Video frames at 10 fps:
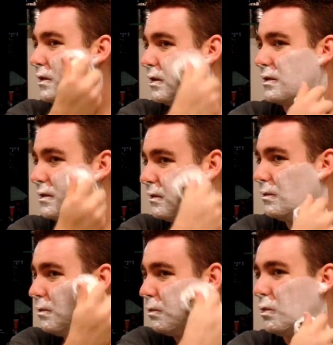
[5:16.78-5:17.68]
just
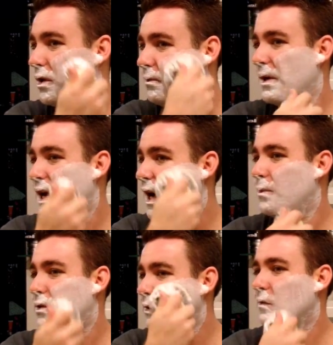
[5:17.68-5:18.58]
one of my
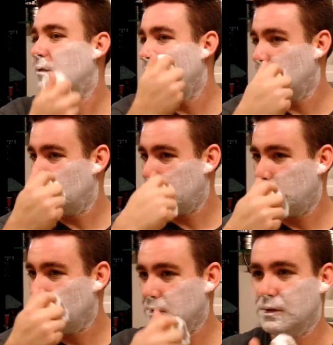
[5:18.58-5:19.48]
absolute favorites
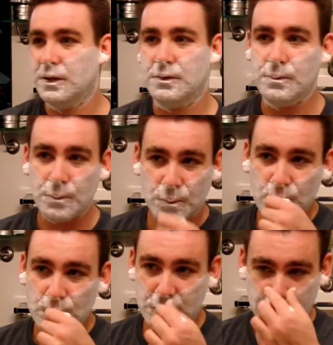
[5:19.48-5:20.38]
because it
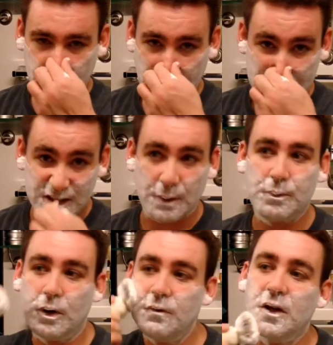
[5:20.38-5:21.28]
just finds
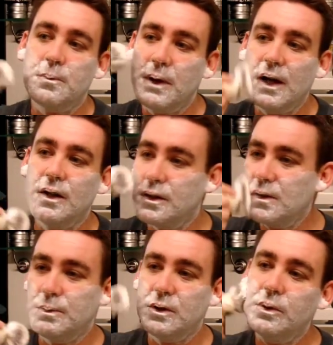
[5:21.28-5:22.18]
that perfect
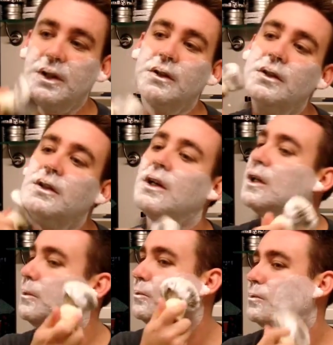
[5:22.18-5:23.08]
balance between
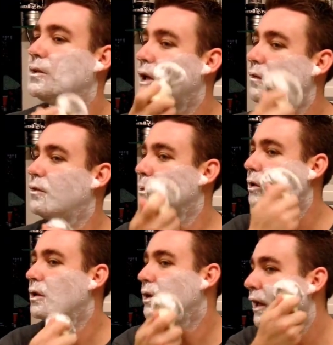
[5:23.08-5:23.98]
um,
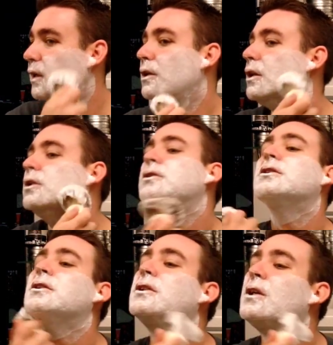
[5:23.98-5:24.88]
comfortable and
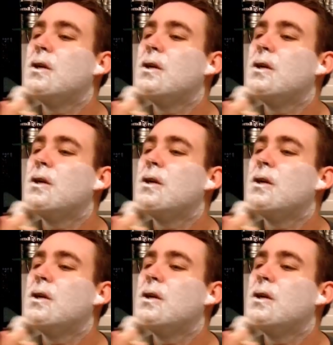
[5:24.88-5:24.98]
close.